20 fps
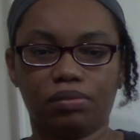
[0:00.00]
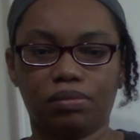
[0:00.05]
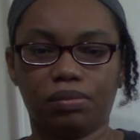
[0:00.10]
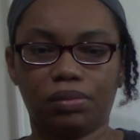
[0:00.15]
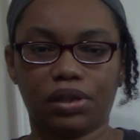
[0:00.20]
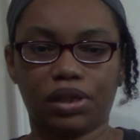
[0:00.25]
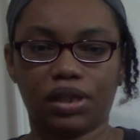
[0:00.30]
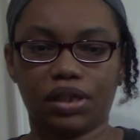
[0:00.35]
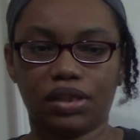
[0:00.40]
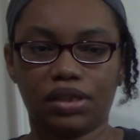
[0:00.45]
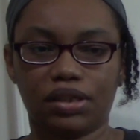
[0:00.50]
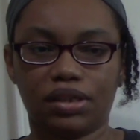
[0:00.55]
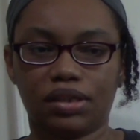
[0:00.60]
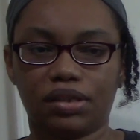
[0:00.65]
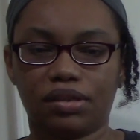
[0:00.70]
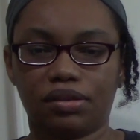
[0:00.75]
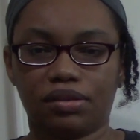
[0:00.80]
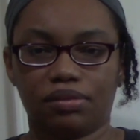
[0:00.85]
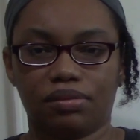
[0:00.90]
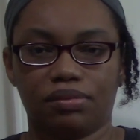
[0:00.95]

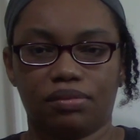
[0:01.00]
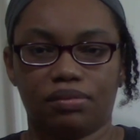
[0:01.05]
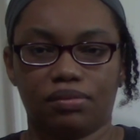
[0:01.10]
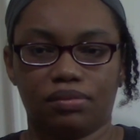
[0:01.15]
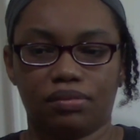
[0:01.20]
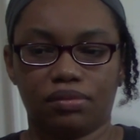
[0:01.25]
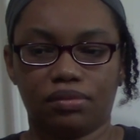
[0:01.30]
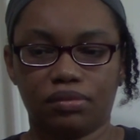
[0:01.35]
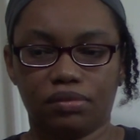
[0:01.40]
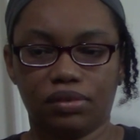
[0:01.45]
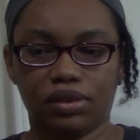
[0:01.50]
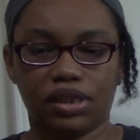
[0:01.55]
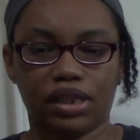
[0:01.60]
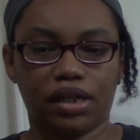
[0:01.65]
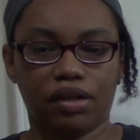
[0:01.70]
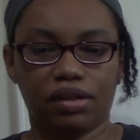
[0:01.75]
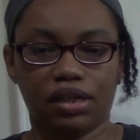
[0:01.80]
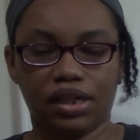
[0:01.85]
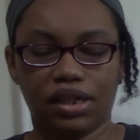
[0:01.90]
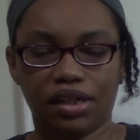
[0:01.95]
because
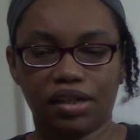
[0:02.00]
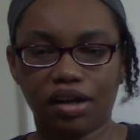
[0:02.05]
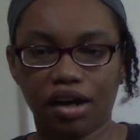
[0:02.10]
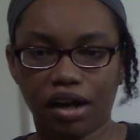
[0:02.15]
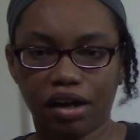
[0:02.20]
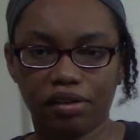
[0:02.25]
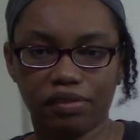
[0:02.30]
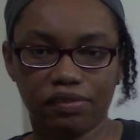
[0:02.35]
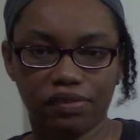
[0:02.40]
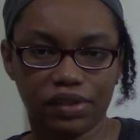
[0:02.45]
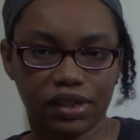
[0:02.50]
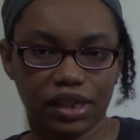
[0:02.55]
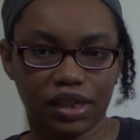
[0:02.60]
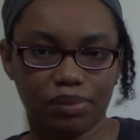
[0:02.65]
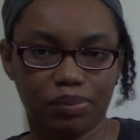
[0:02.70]
without any conflict